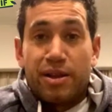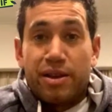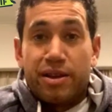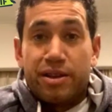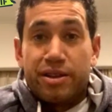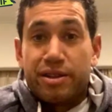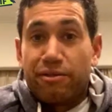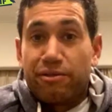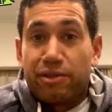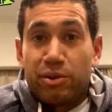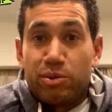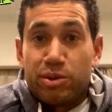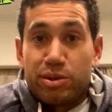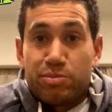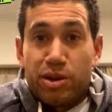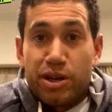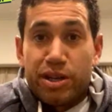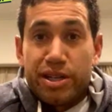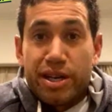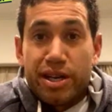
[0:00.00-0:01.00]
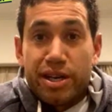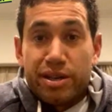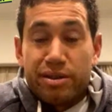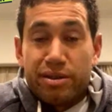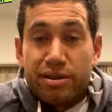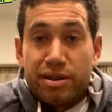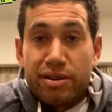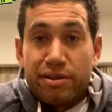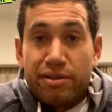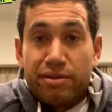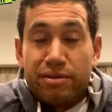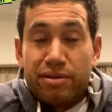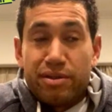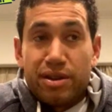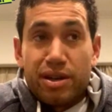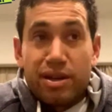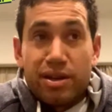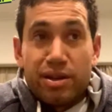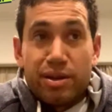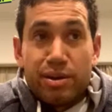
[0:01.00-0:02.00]
it definitely was my day. And
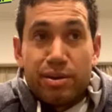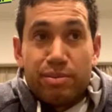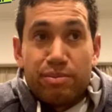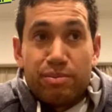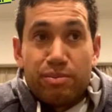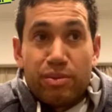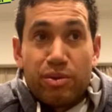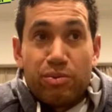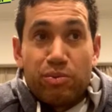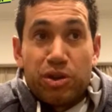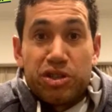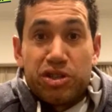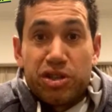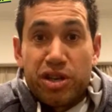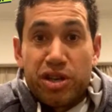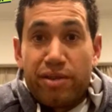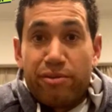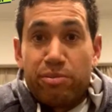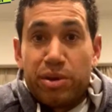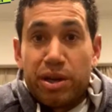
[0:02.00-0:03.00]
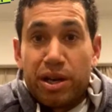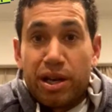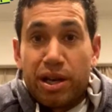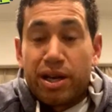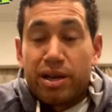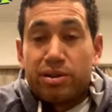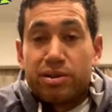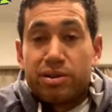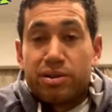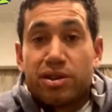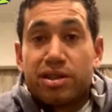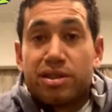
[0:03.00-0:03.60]
once you have a bit of luck, it's